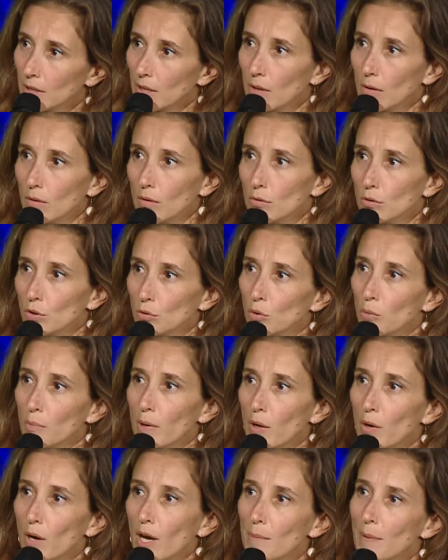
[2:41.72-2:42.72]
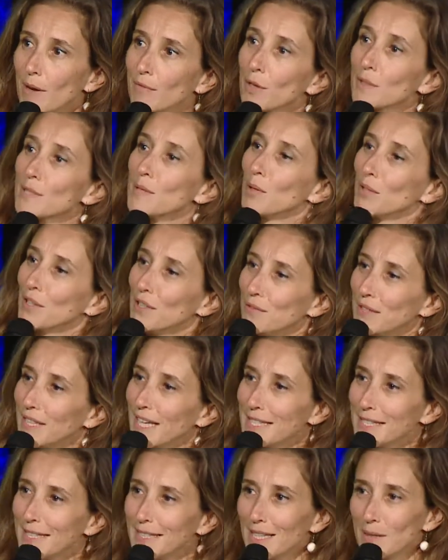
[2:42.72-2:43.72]
We're talking about
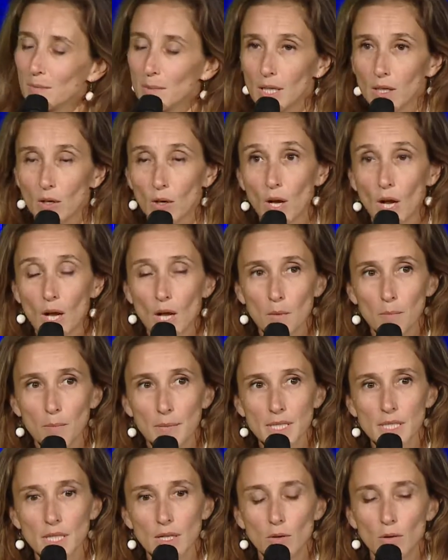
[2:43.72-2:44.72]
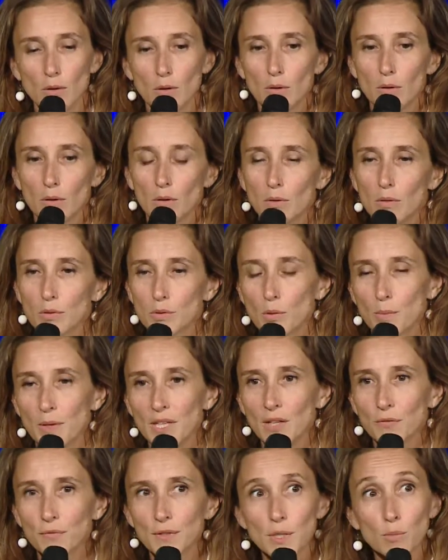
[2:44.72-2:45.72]
converging interests between brands
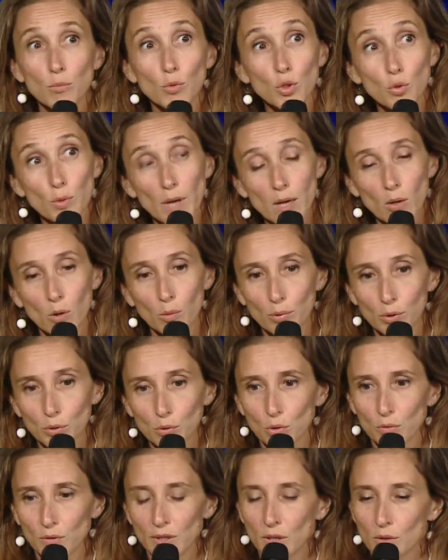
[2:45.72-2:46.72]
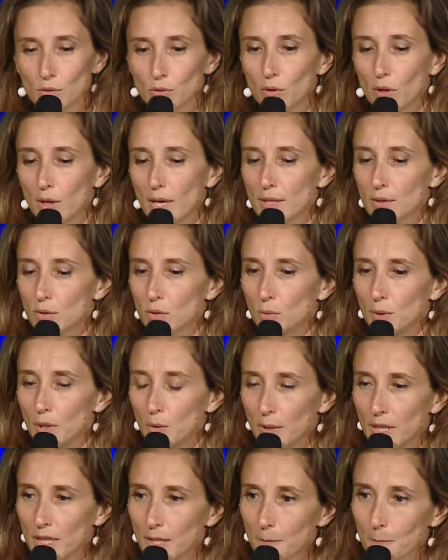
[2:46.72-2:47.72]
and customers. And
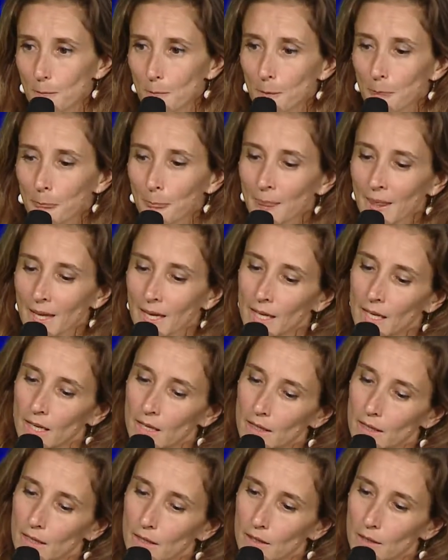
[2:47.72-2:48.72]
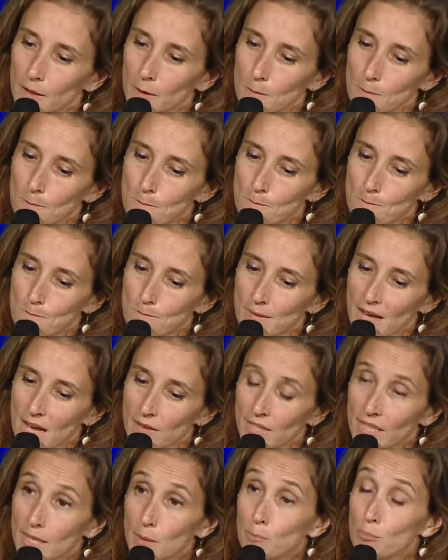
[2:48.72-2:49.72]
so this mutual
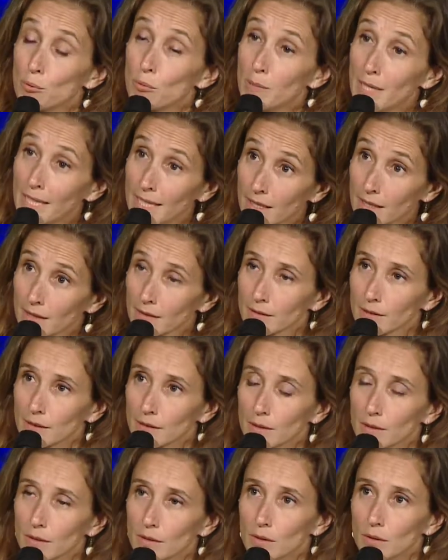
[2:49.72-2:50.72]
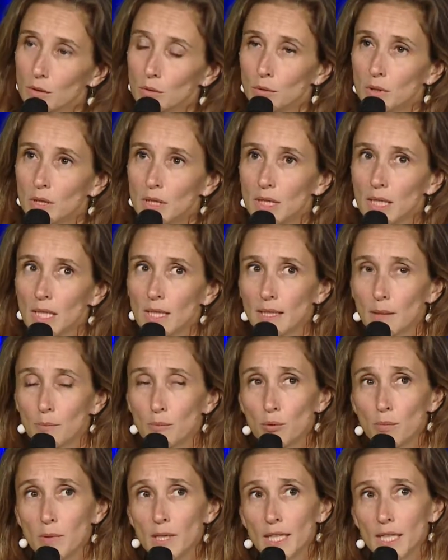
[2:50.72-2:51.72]
asset that we can
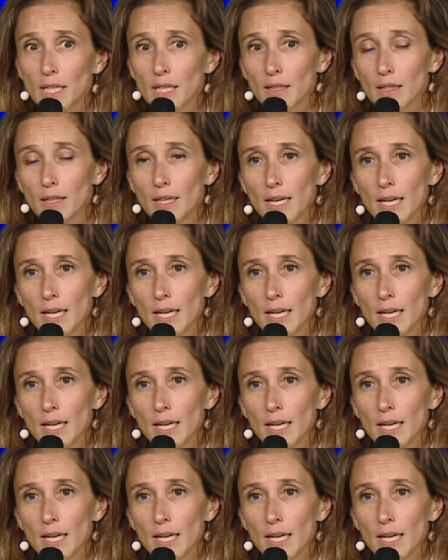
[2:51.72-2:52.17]
find,